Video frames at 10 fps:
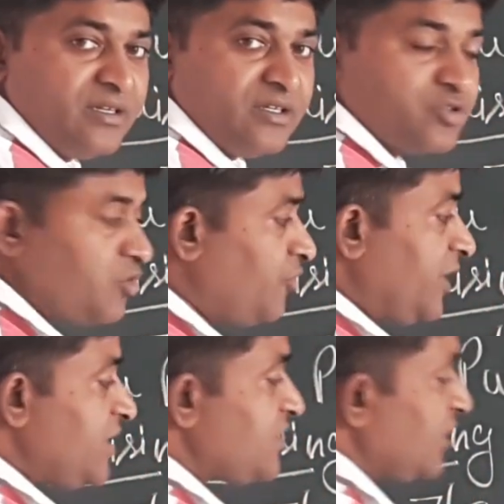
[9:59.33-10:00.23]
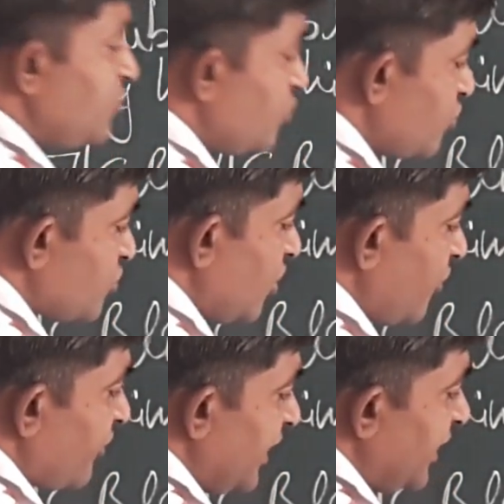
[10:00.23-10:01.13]
So what is the use
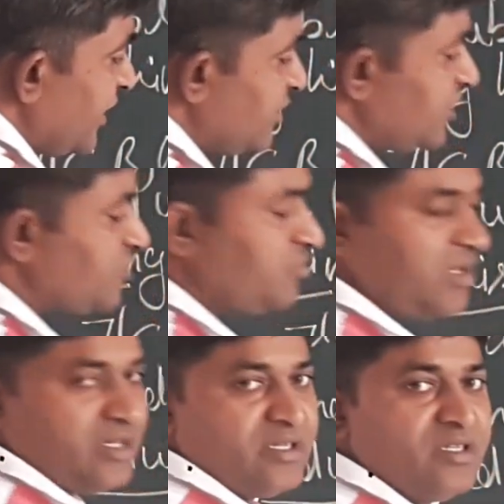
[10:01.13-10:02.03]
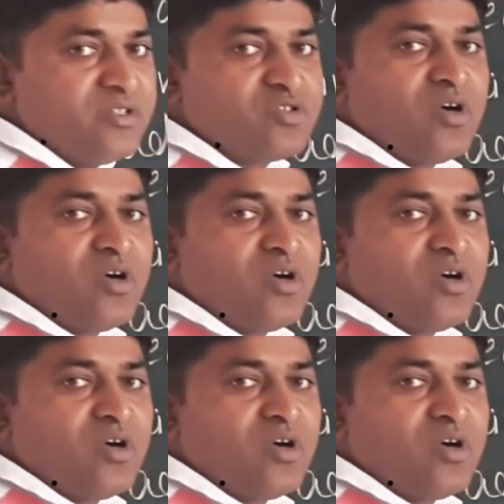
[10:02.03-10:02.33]
of writing this word? So